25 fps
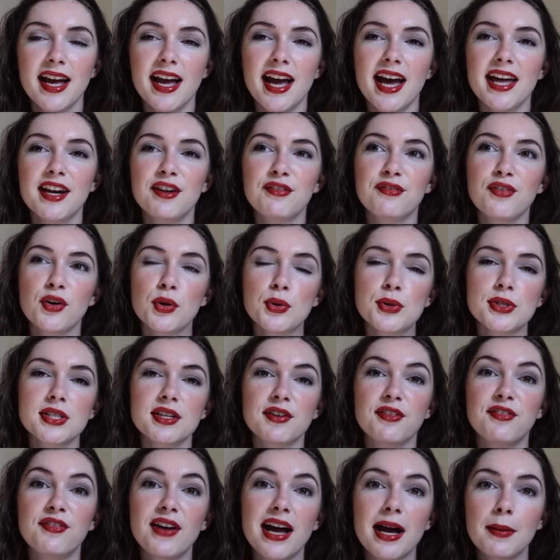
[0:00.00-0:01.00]
and it follows a
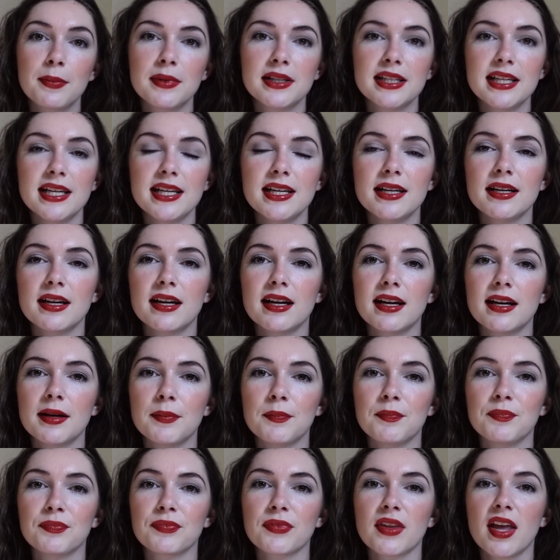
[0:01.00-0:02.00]
family,
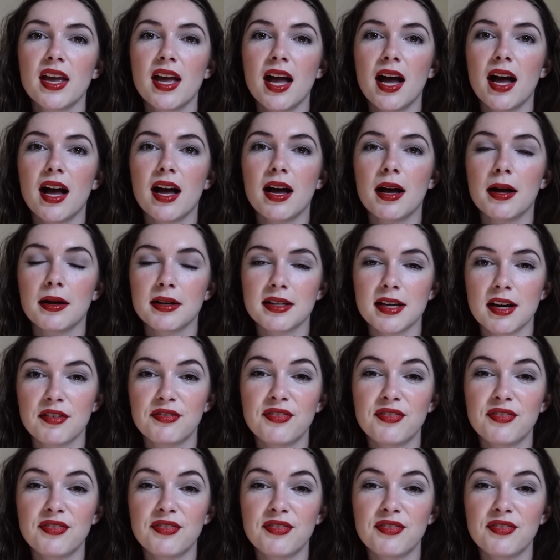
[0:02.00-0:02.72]
a